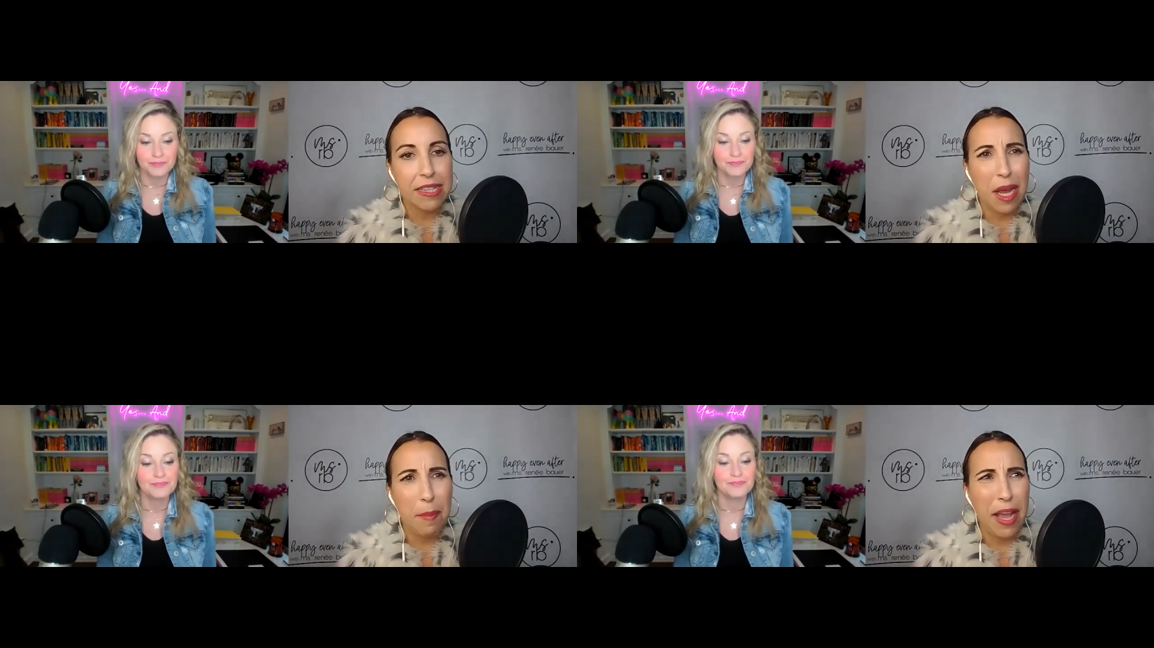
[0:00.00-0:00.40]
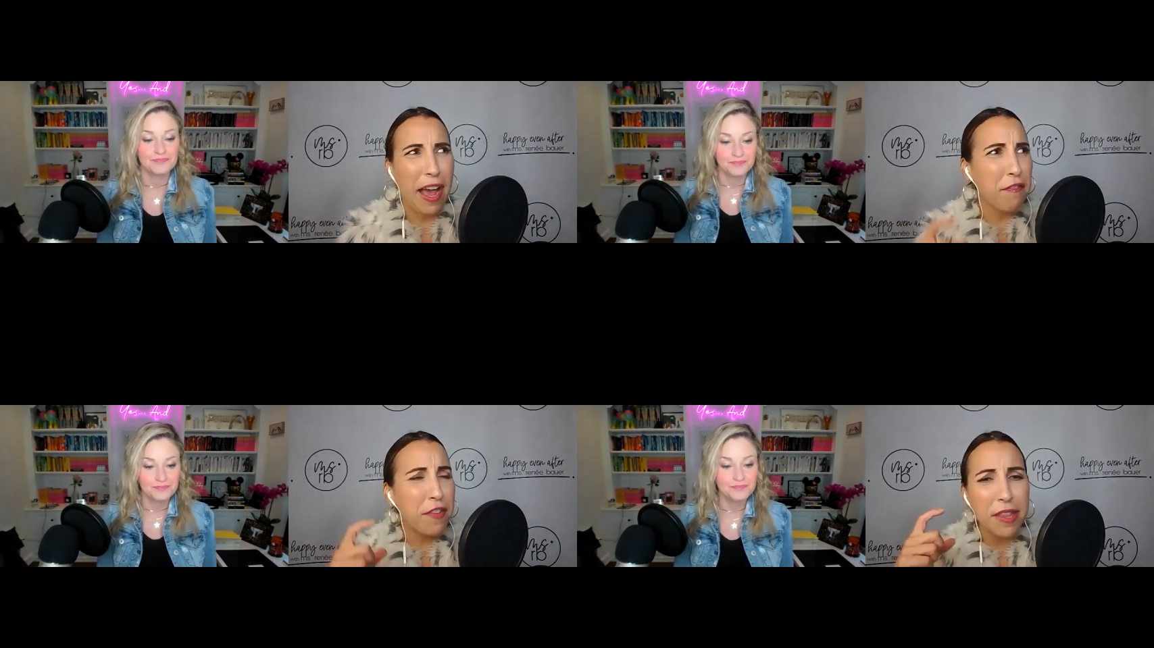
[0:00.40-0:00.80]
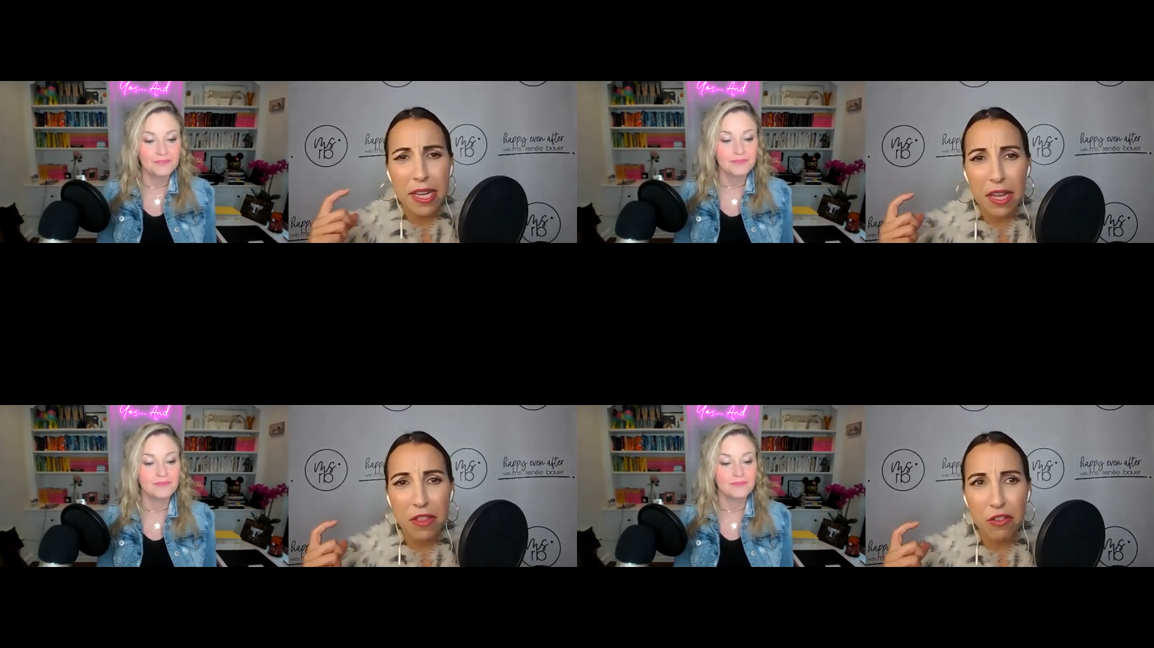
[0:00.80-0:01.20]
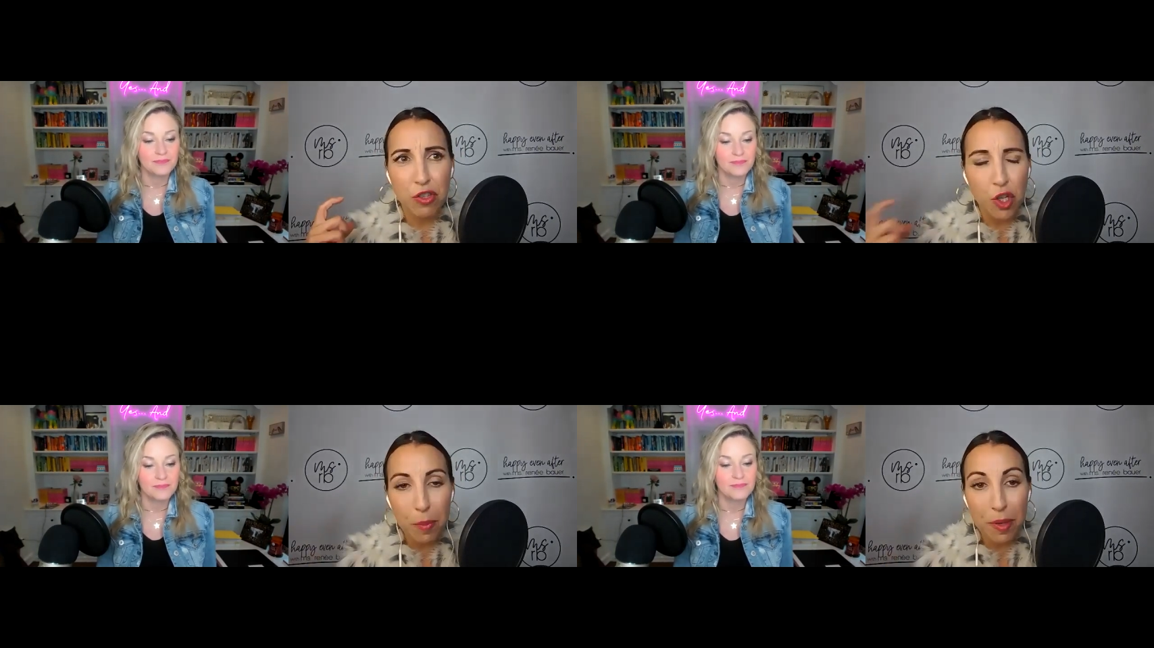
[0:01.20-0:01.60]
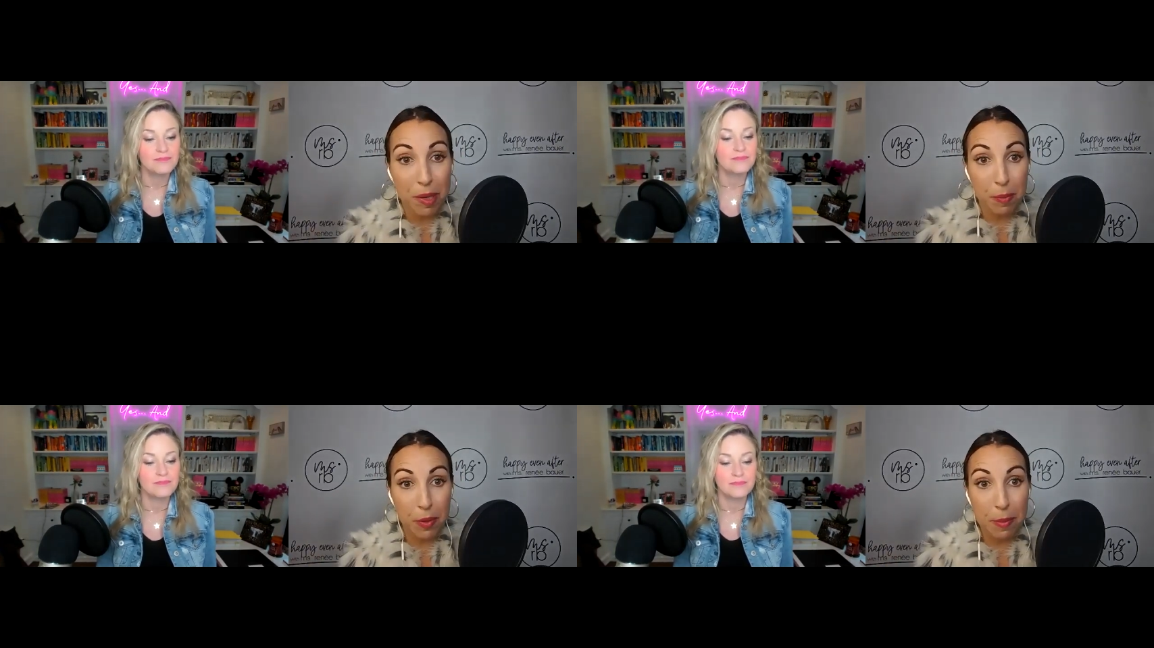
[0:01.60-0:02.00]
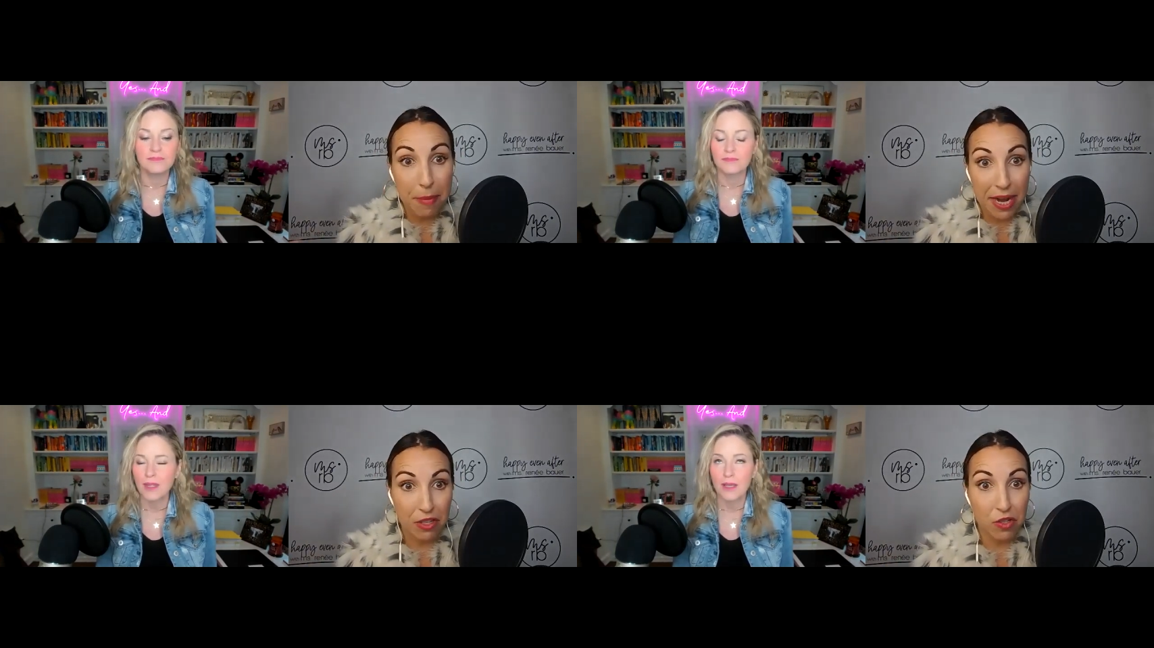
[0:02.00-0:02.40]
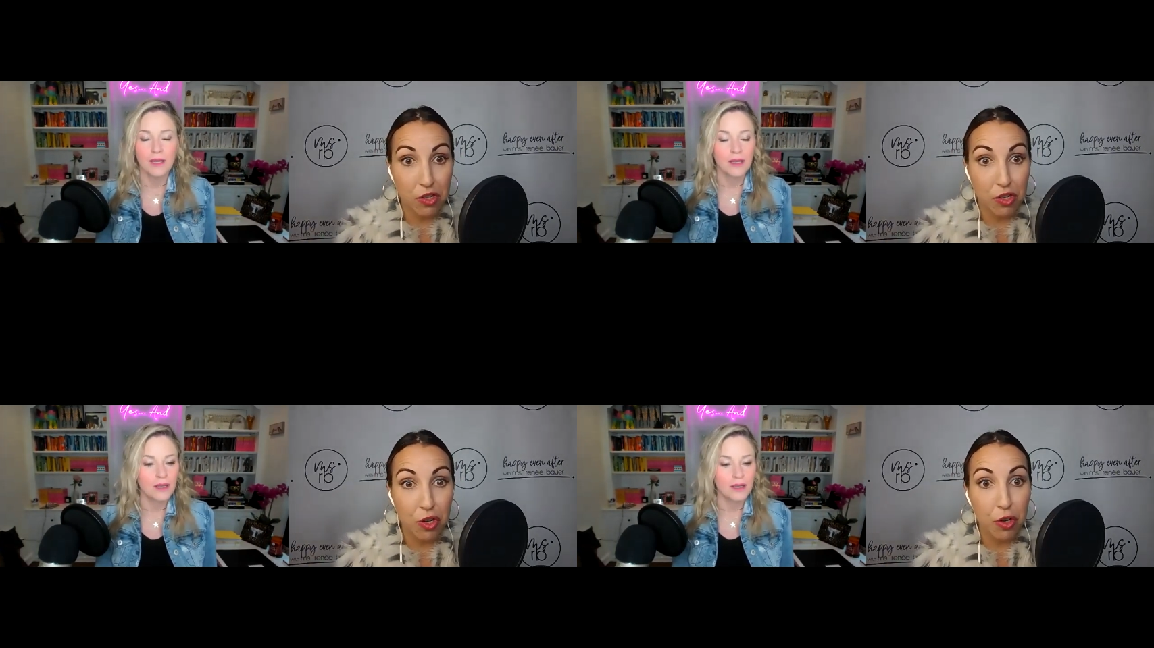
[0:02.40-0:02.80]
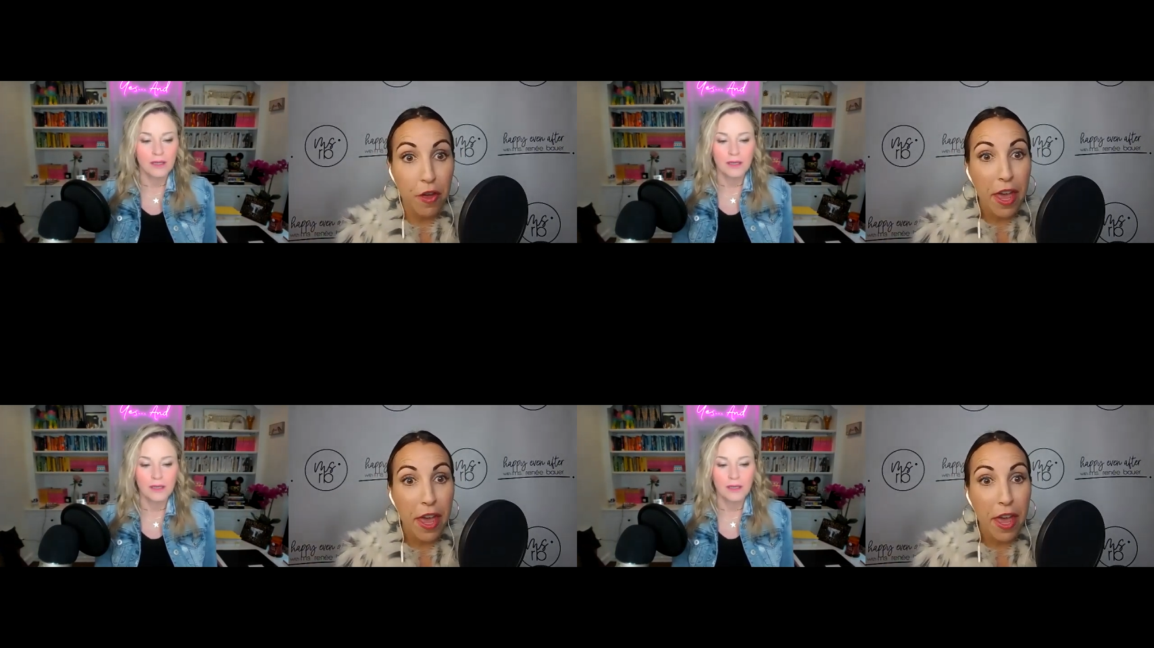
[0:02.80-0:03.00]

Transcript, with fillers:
Speaker 1: I mean, I feel like there's so many people in my my circle.